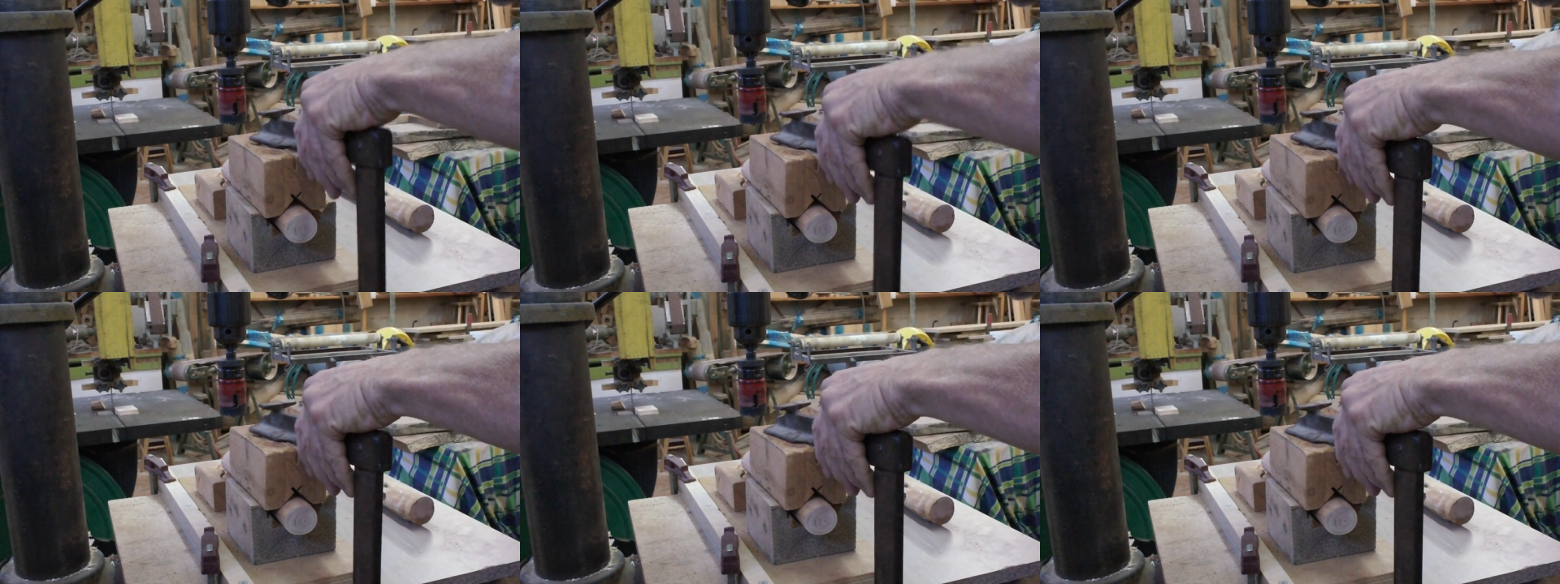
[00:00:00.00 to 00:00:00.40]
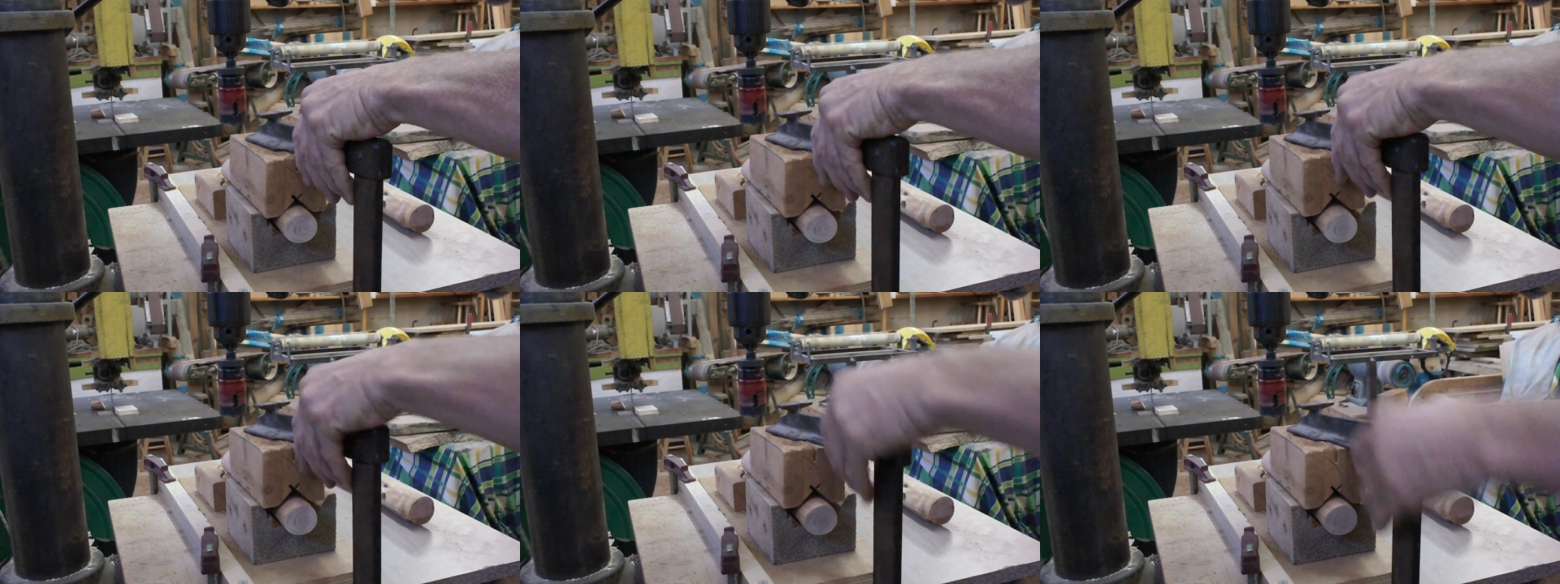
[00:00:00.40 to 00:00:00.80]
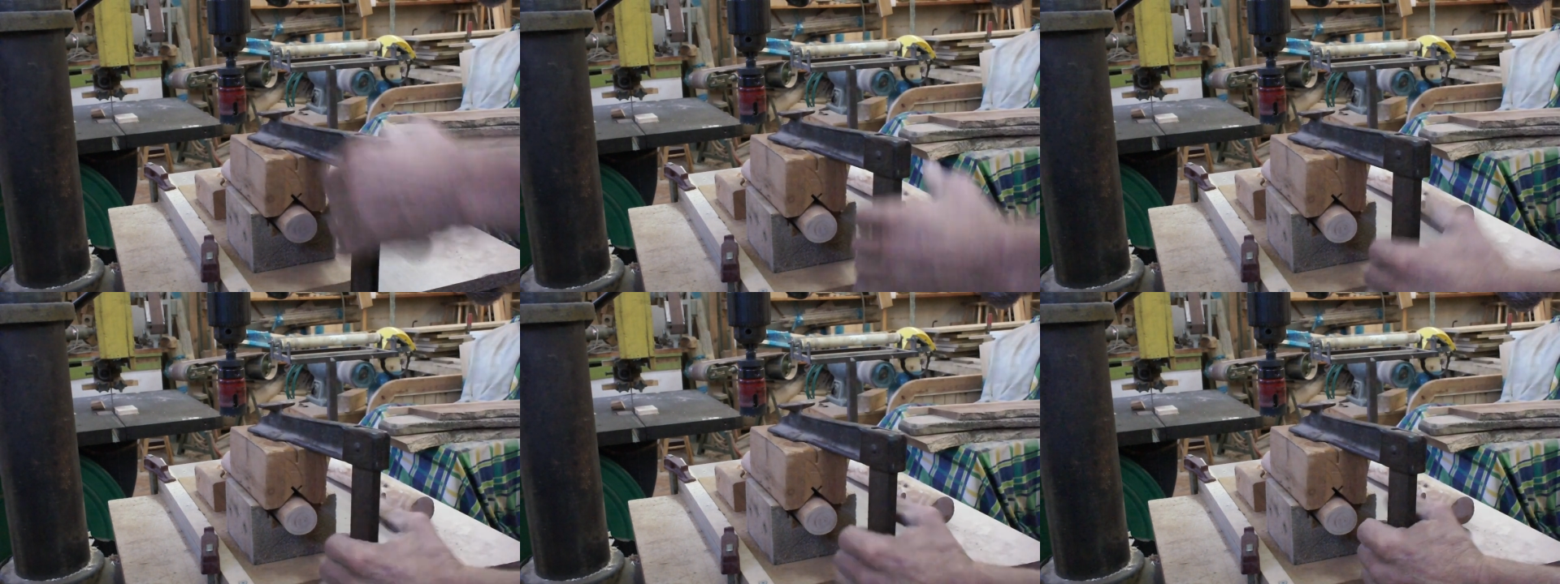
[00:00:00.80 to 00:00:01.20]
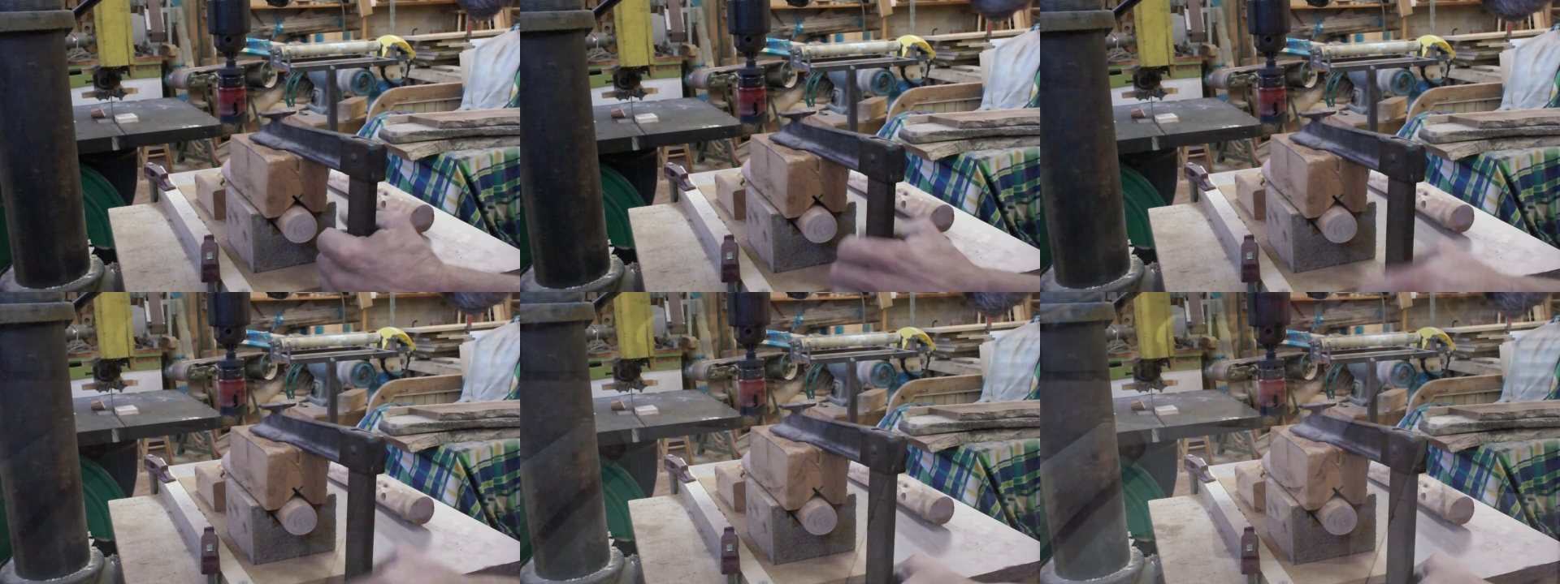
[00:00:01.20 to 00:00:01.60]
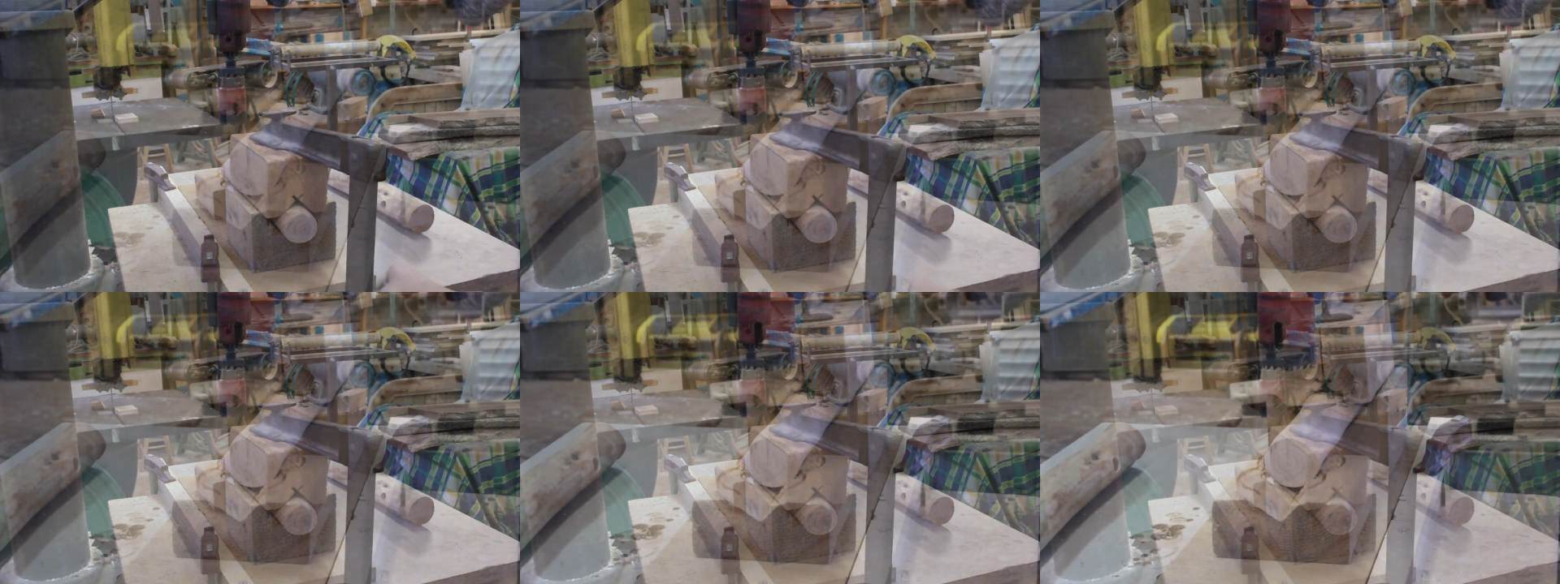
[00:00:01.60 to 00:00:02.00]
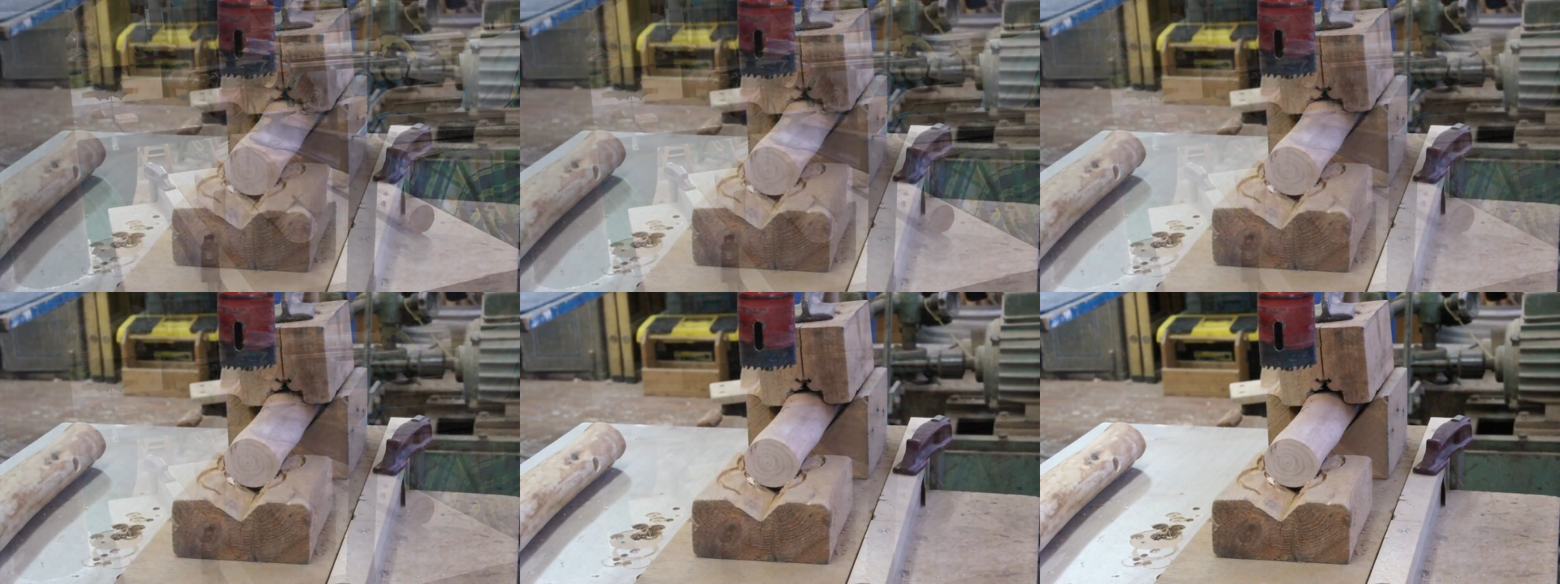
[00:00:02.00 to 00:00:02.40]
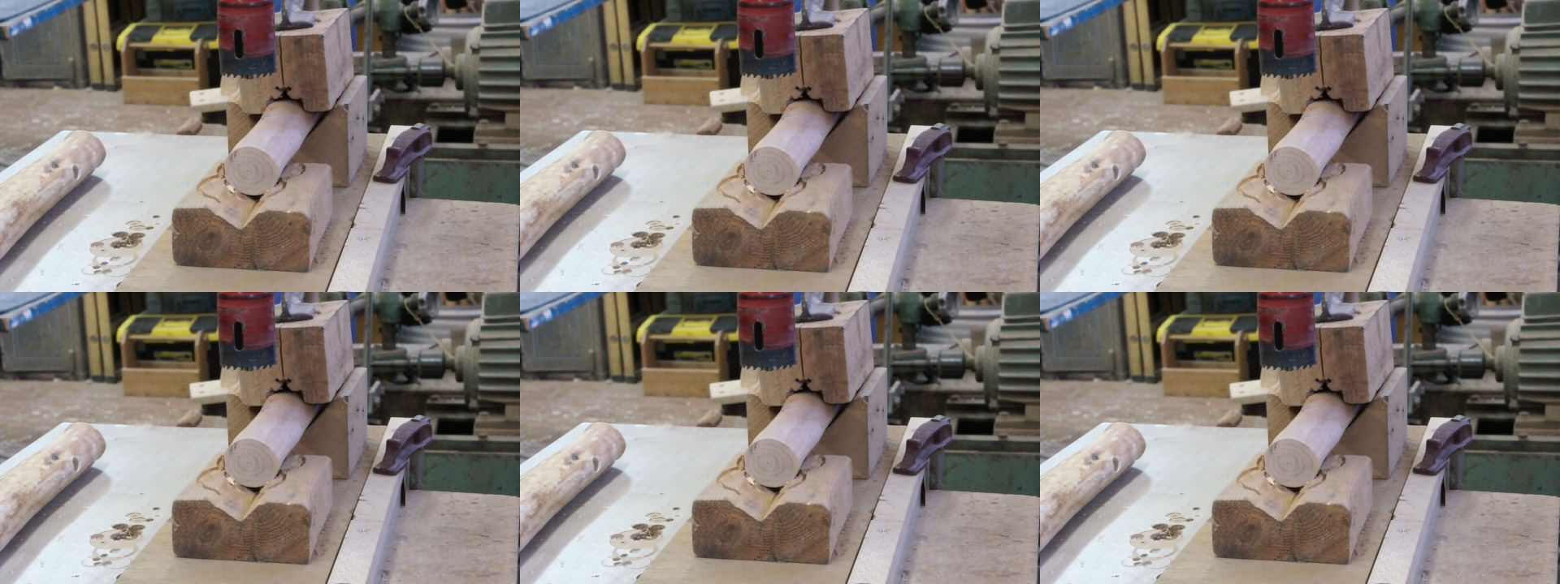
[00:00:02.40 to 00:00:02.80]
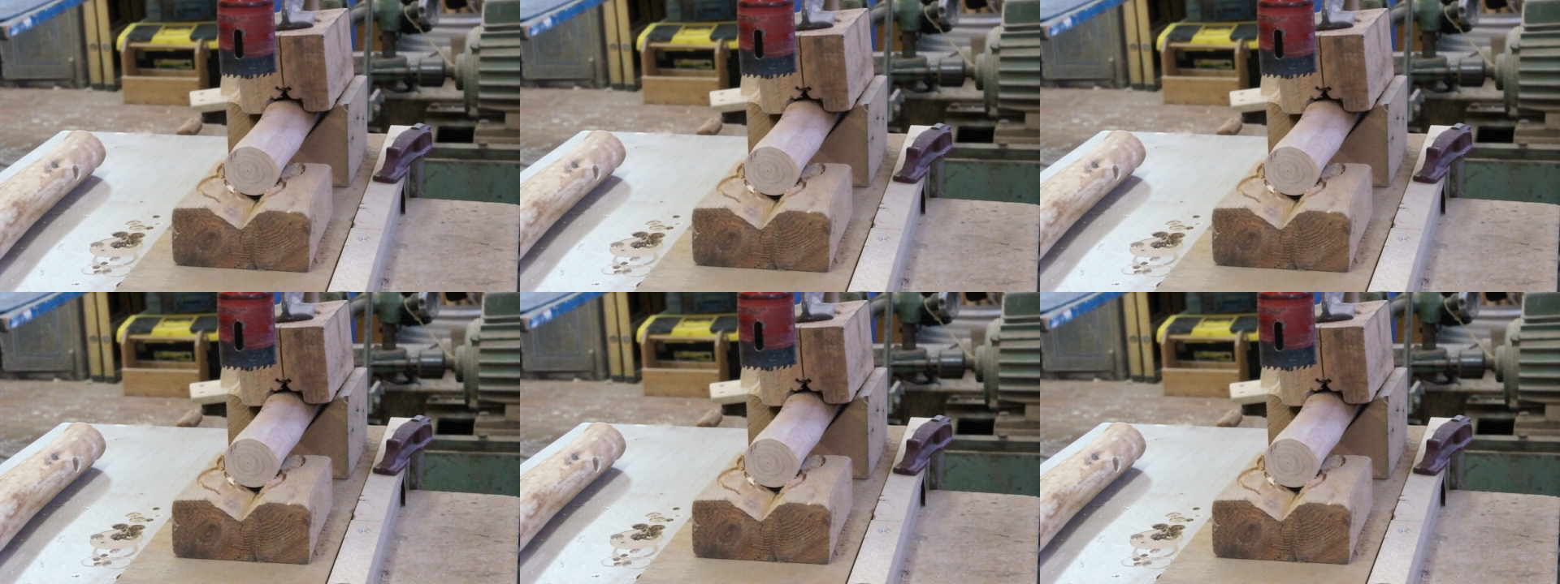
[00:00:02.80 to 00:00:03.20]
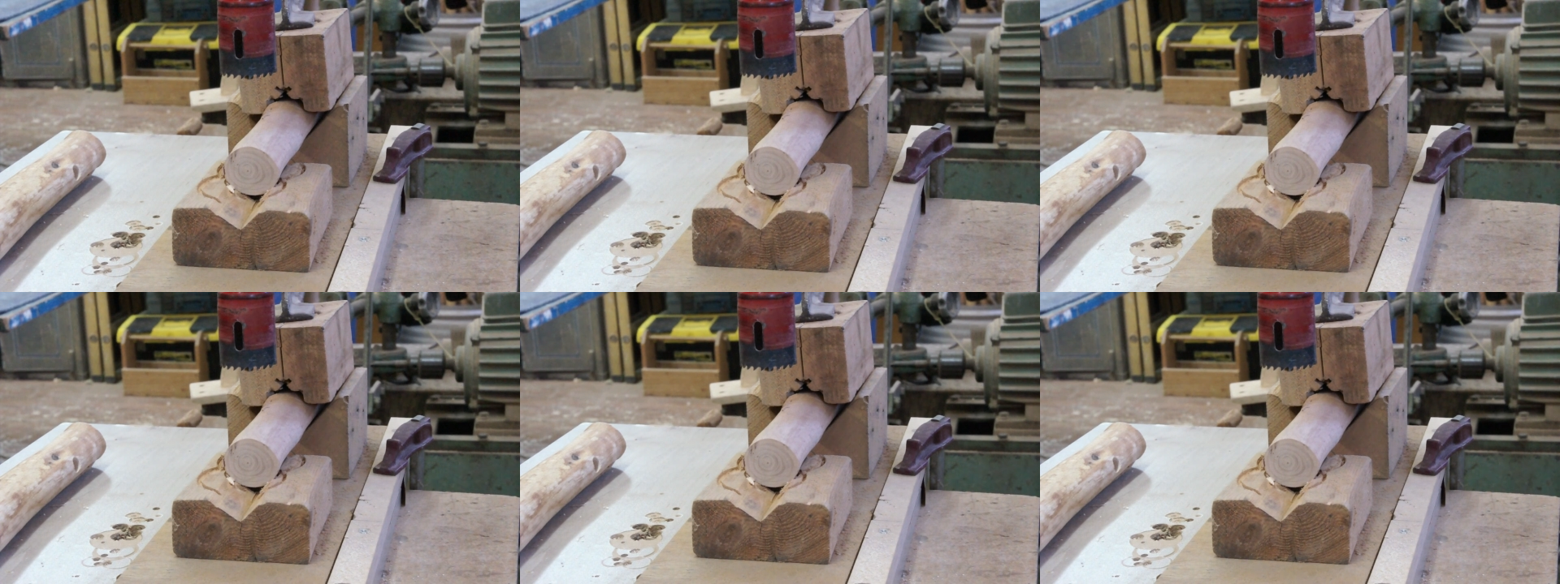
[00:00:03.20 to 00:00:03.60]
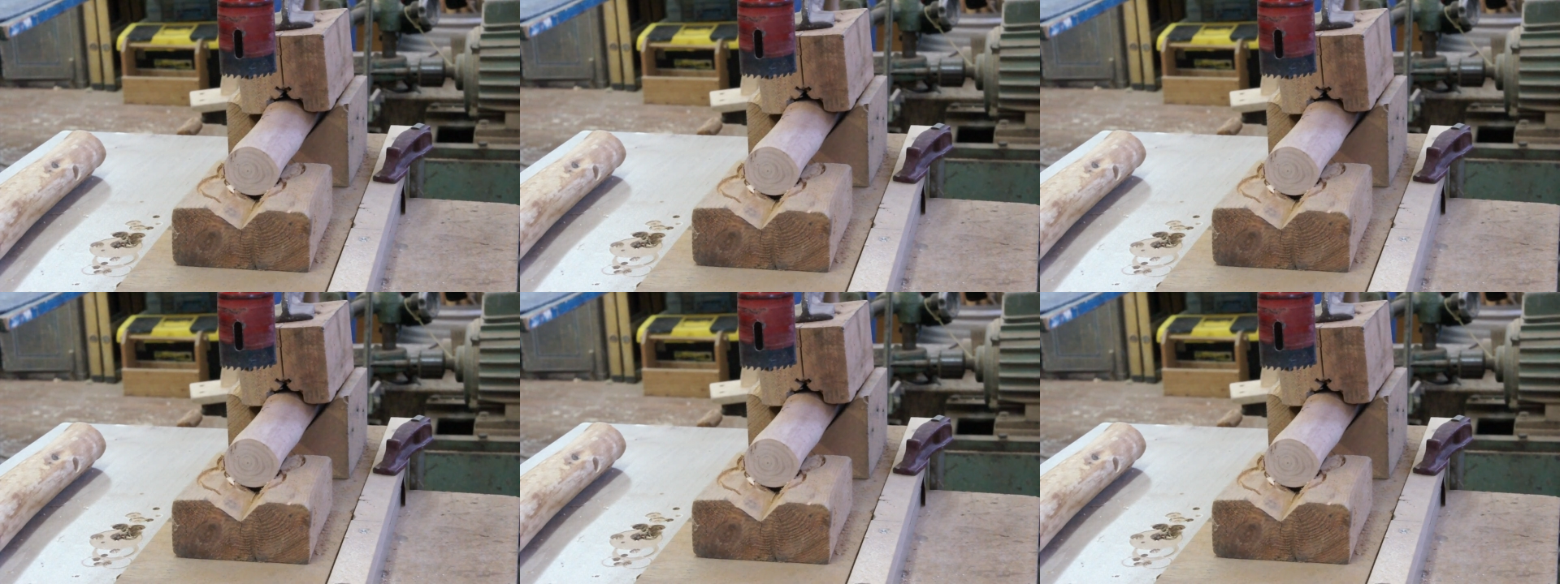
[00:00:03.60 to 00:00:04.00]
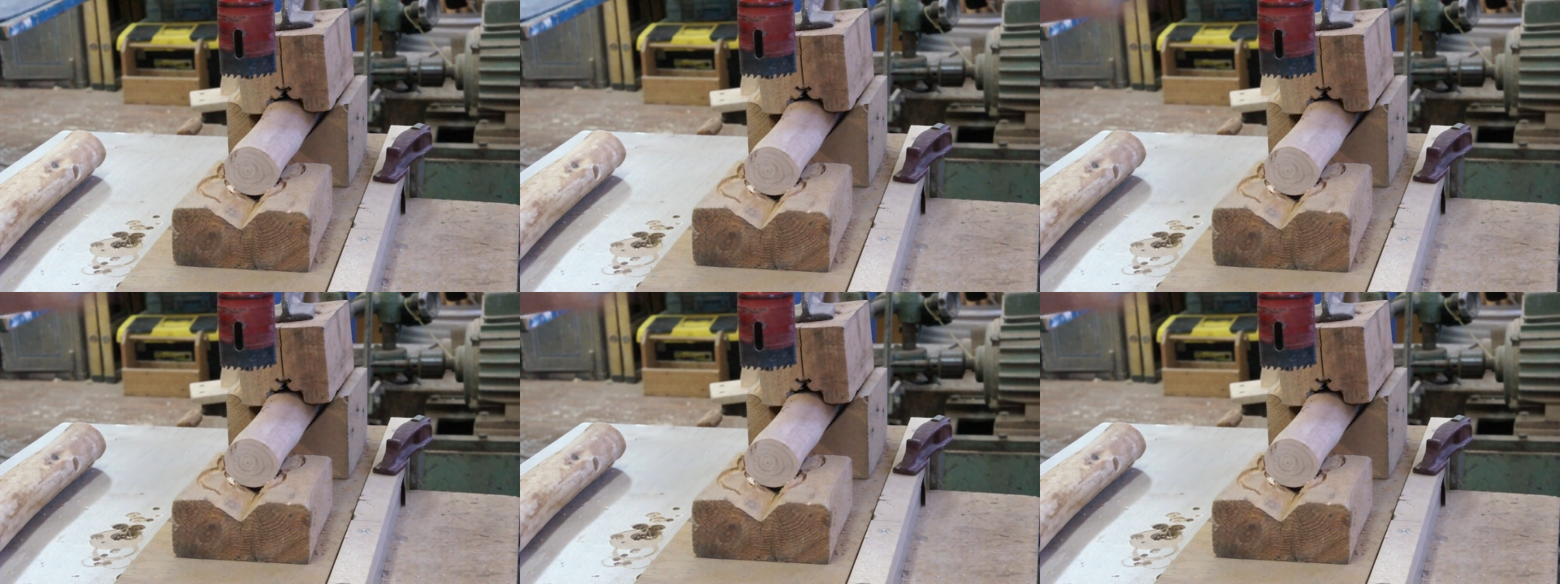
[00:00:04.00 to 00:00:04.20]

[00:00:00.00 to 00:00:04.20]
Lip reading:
Nobody's mouth can be seen.